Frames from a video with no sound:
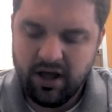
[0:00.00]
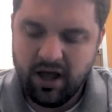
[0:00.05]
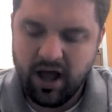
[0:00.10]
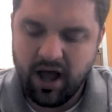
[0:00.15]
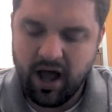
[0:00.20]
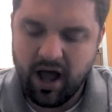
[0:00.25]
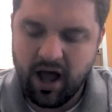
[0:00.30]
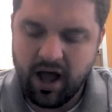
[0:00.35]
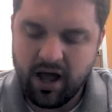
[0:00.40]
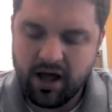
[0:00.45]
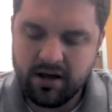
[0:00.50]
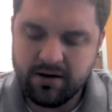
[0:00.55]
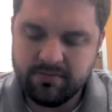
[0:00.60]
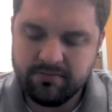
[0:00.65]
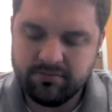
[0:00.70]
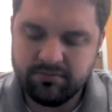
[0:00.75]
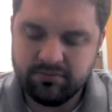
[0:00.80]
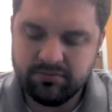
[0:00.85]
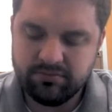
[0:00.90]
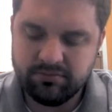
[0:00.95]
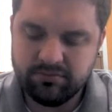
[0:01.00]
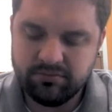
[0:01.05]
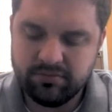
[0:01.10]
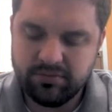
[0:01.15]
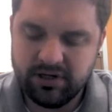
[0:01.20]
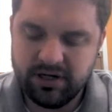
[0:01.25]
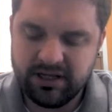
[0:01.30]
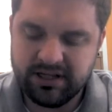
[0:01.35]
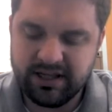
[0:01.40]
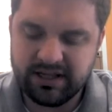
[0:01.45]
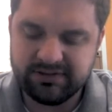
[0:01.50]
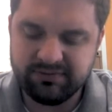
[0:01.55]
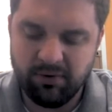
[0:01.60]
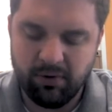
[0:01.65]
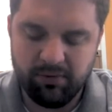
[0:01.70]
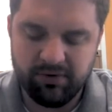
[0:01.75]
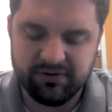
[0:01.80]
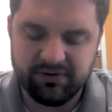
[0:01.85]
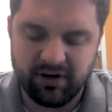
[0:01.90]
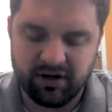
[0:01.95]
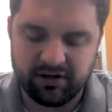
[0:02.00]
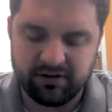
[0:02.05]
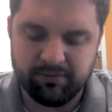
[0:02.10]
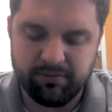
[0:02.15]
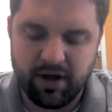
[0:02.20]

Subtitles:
And that's what we talked